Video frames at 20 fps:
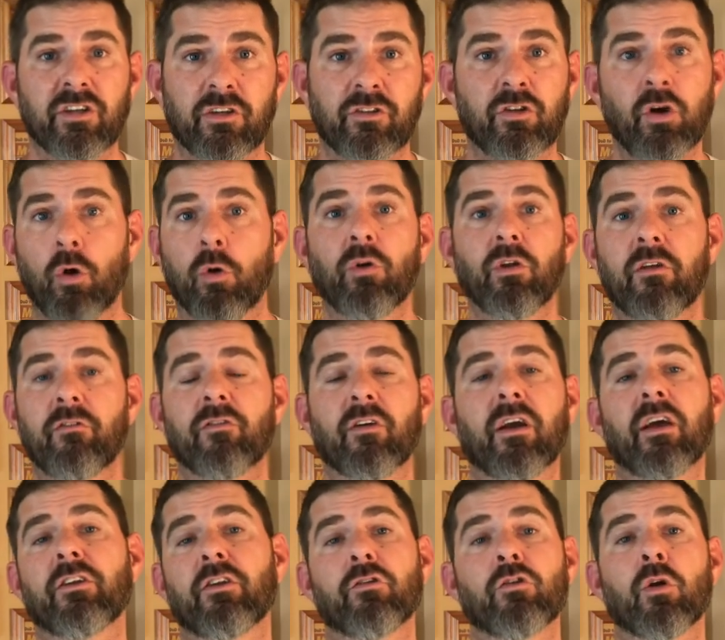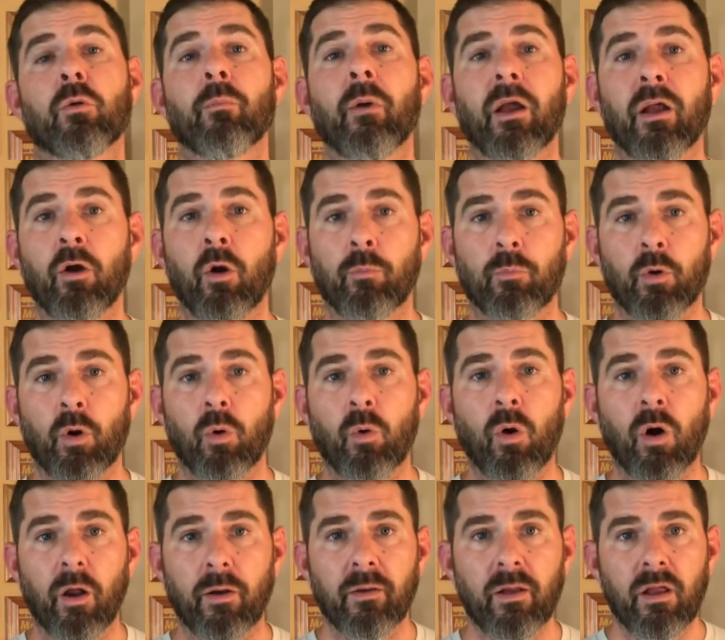I totally forgot to turn my GoPro
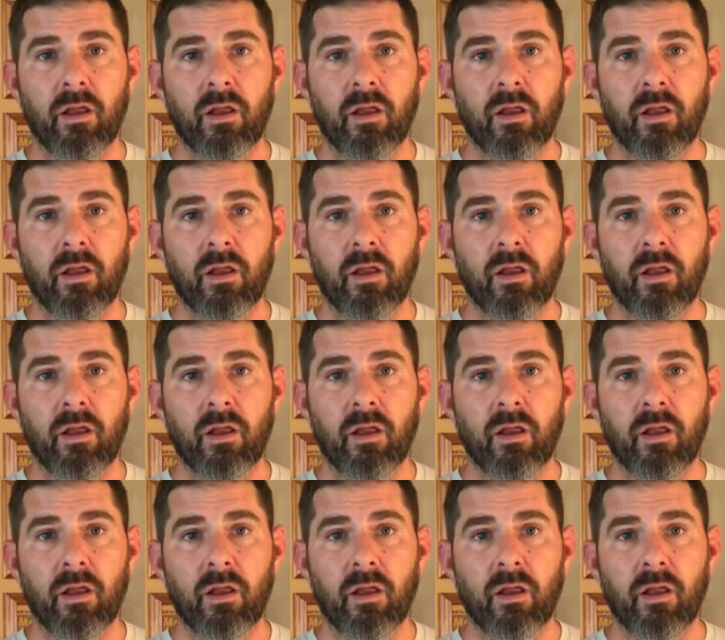on.